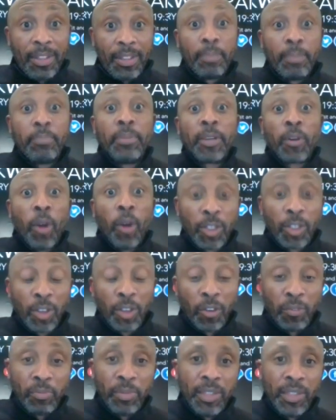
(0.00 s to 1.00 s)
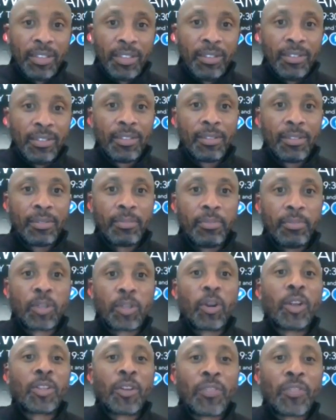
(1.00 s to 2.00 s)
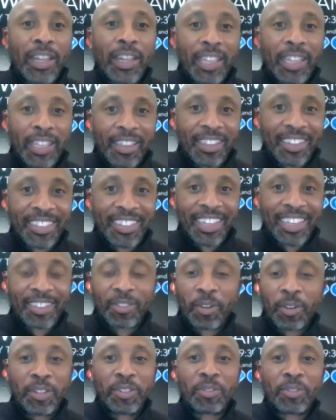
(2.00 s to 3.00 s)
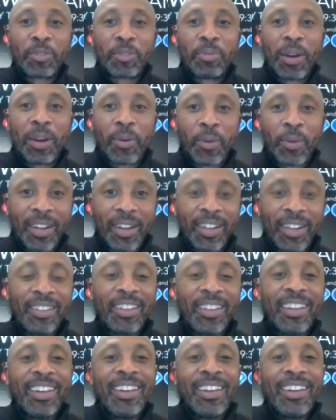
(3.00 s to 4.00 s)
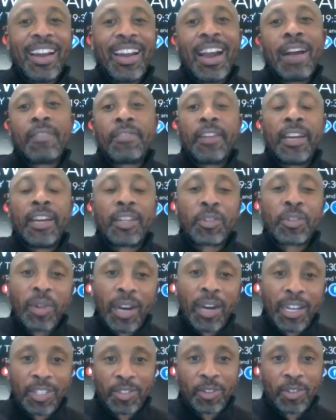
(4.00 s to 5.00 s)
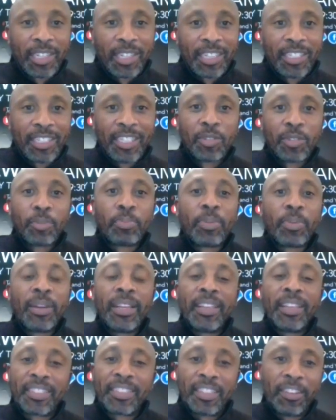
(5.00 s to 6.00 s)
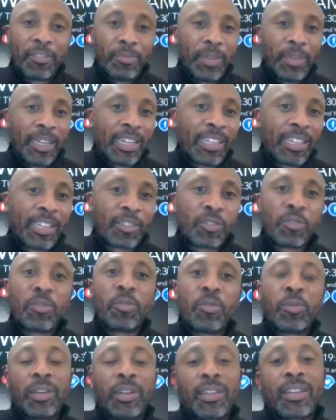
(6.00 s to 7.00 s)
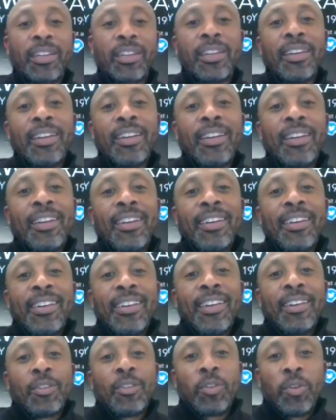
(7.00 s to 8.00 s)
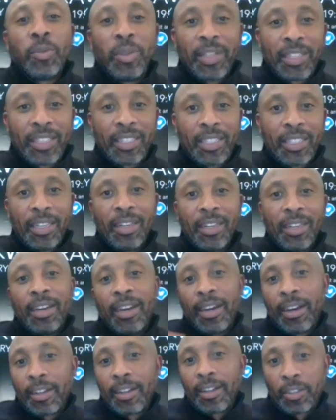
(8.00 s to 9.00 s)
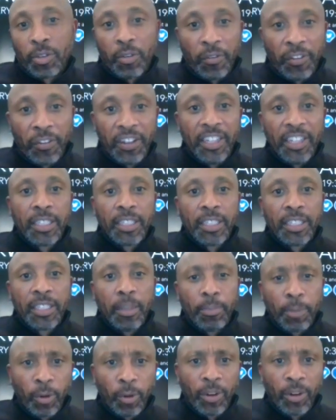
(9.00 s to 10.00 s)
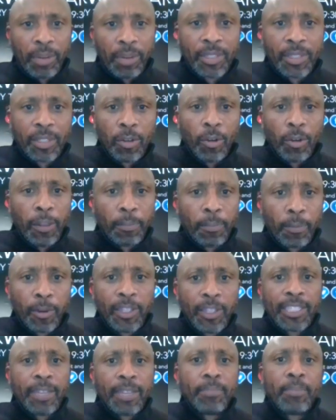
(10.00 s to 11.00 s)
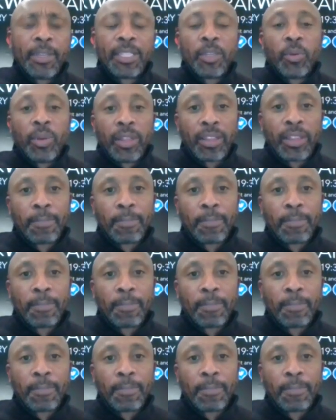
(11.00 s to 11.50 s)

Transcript: because of me, because of other things that got into my way, I've had to ask Dr. T to please give me another 2 weeks to finish the programs or the projects I'm busy with.